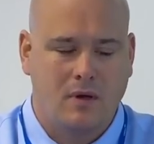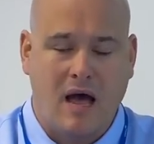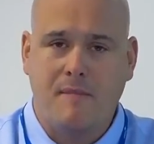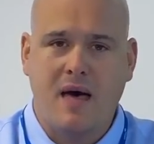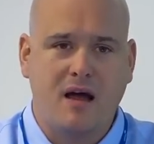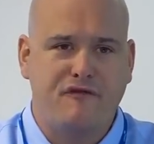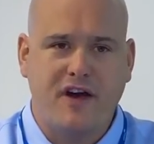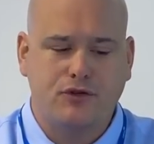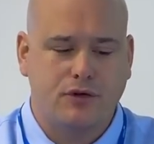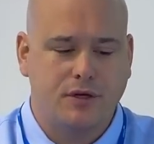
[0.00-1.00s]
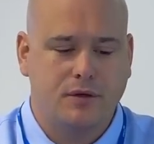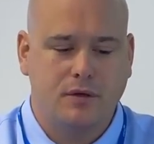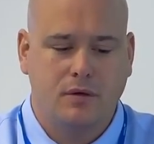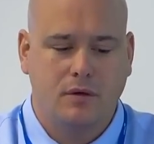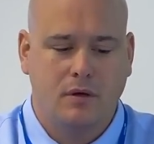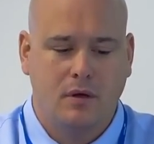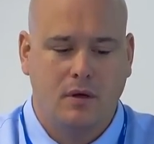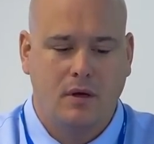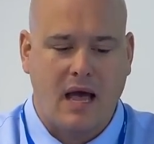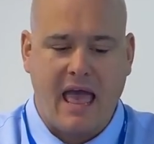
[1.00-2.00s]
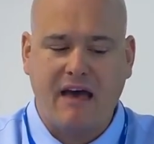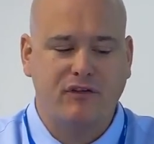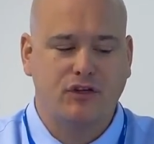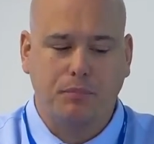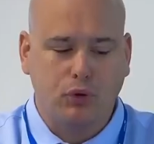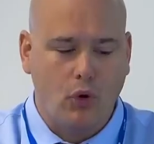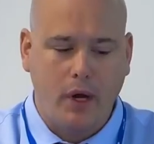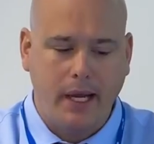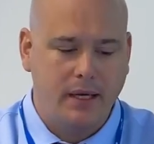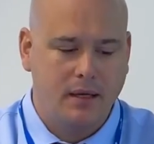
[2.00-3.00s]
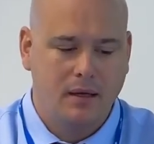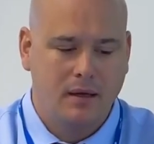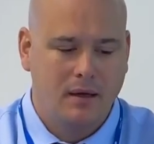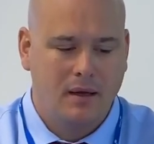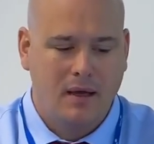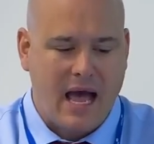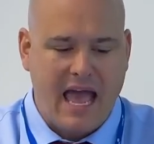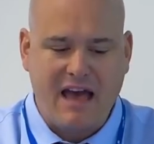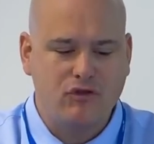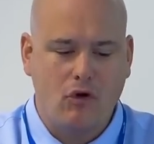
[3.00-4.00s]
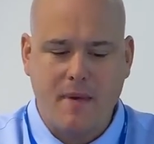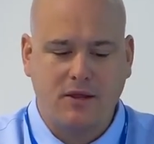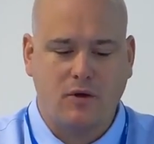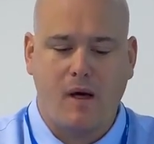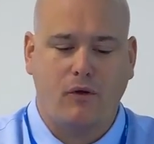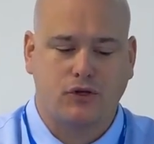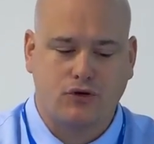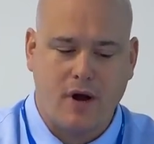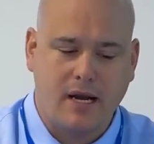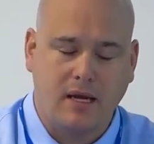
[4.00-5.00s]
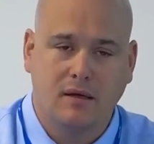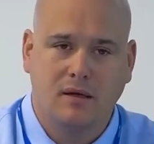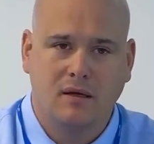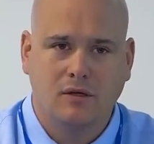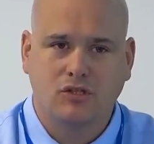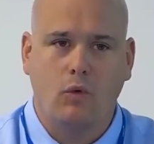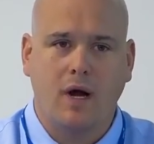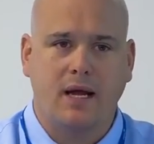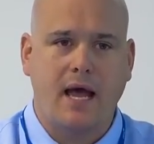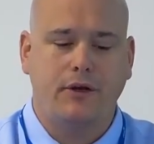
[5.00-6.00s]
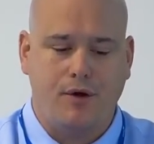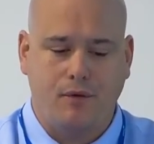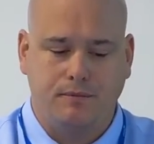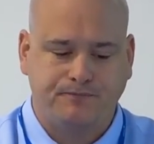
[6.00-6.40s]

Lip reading: I'm not a veteran. I haven't deployed. I have no mental health training. So what can I do?